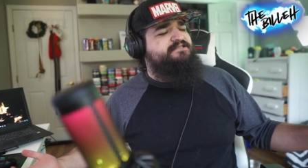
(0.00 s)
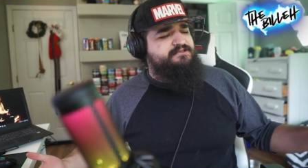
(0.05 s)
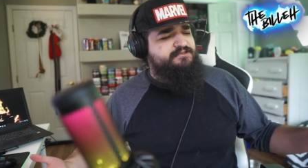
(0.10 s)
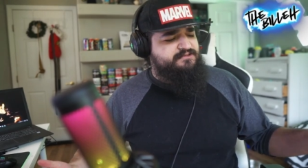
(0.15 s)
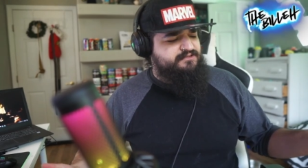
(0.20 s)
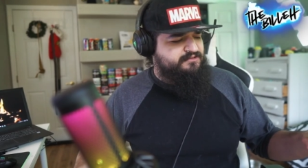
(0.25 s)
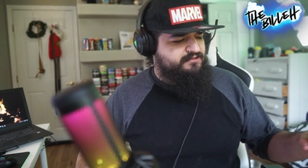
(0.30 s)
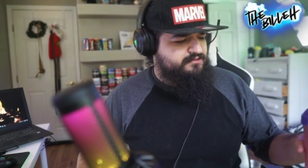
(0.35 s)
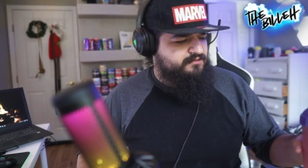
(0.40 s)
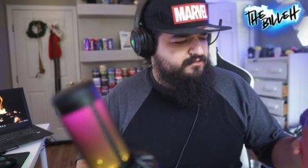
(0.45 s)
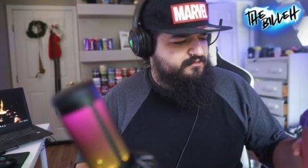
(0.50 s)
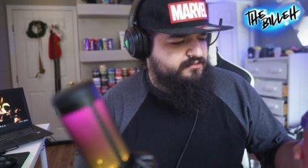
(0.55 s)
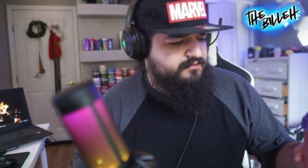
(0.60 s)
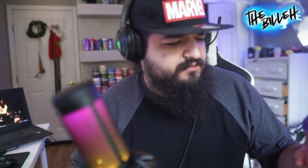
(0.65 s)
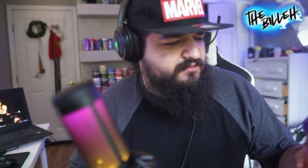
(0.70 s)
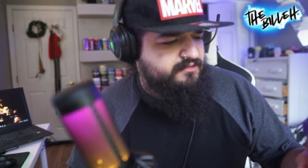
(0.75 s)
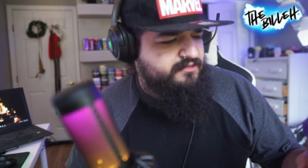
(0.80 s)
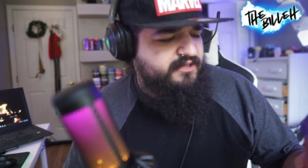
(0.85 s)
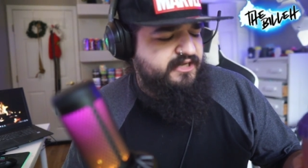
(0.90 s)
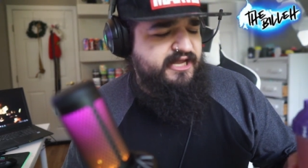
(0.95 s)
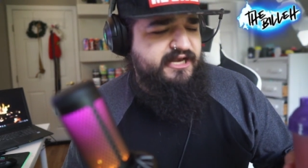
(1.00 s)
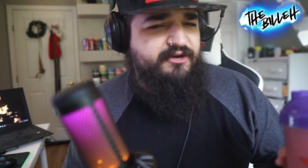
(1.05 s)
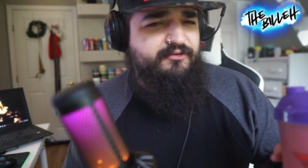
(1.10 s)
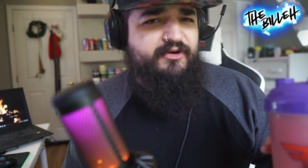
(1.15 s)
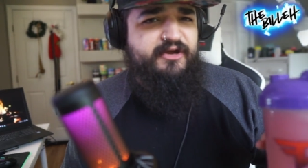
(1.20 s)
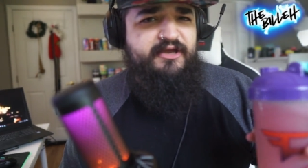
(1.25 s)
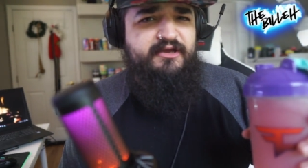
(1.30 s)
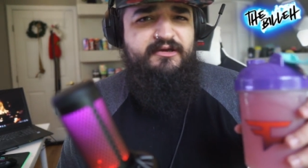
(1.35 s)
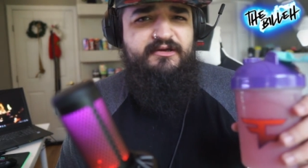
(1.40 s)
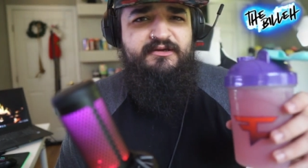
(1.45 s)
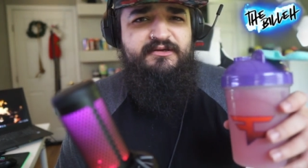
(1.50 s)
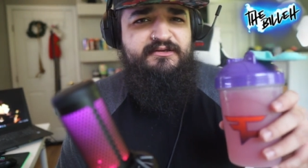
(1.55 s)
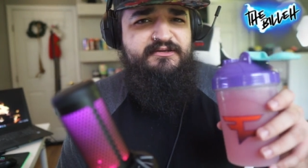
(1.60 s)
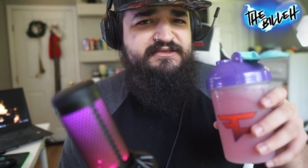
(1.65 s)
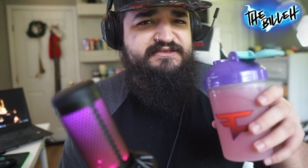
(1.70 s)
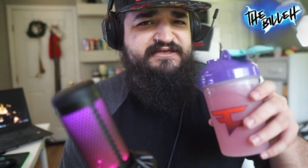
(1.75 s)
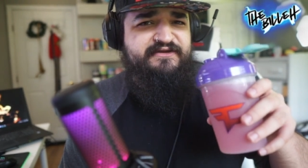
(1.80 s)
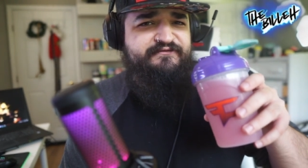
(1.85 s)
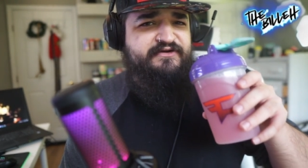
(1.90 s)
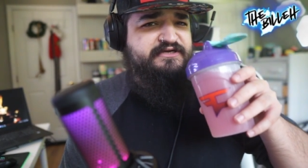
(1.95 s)
this? Anyway,
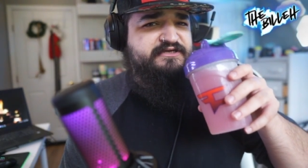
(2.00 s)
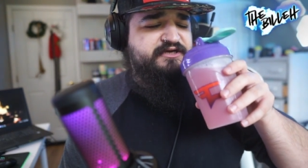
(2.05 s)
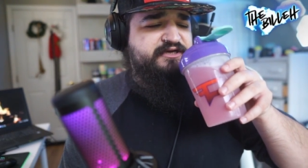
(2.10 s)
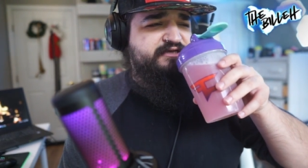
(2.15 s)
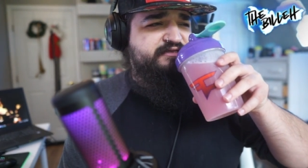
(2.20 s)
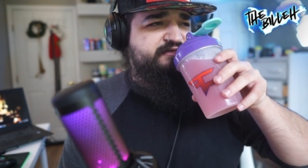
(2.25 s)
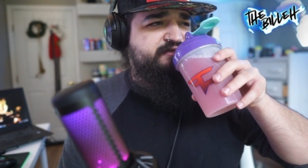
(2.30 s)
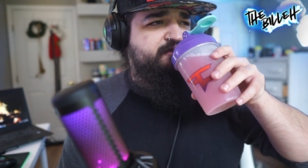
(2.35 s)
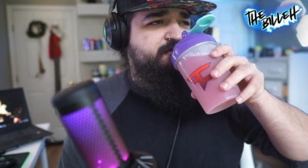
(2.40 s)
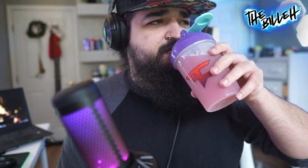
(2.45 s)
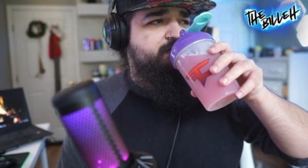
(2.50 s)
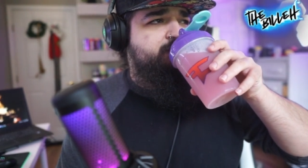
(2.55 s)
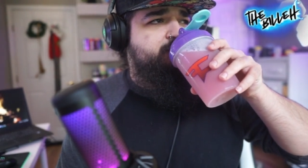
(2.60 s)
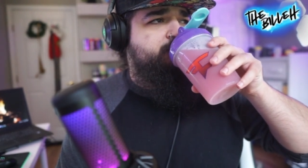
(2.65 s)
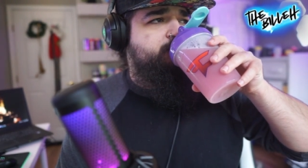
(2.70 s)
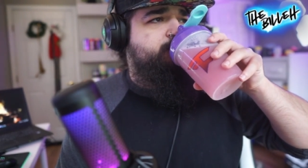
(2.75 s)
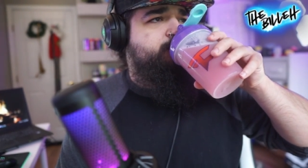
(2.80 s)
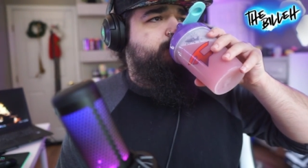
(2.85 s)
let's give it a taste.